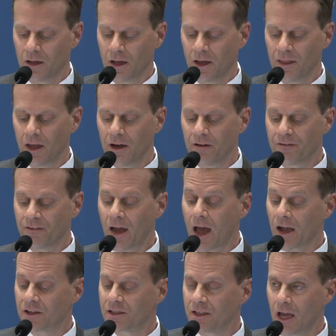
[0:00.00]
and that, in
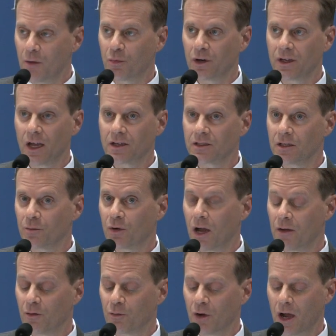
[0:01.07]
fact, state protection of
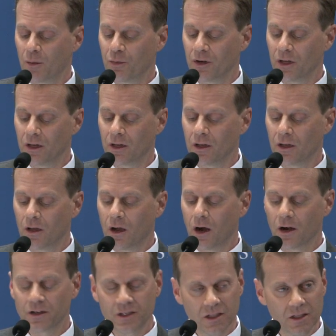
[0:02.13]
private property,
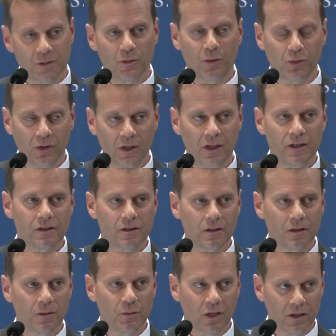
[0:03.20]
our system of
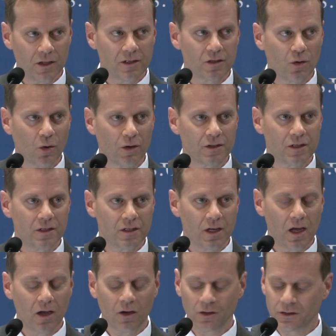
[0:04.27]
police, courts, and
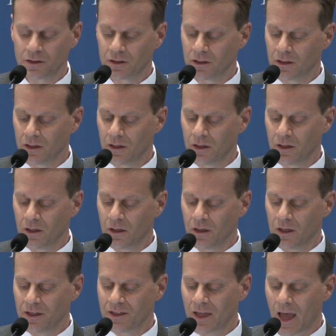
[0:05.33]
jails,
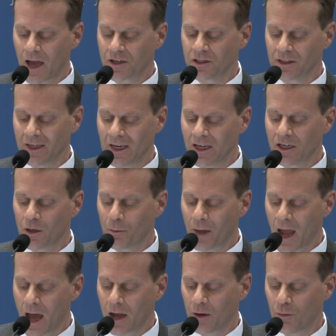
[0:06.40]
is actually
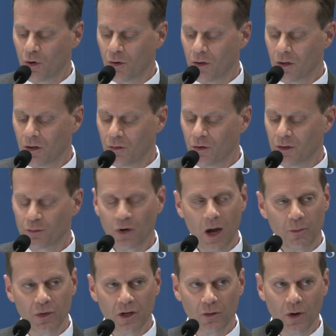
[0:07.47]
incompatible with
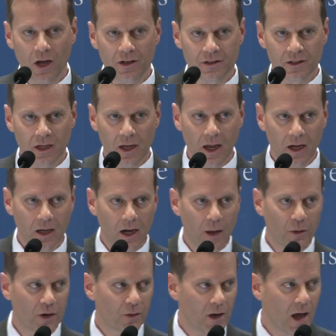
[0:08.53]
property rights and
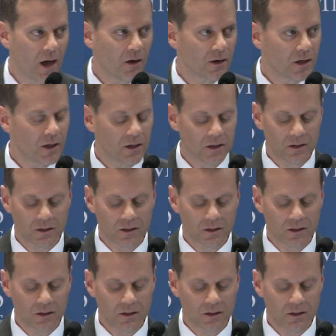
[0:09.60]
economic reality.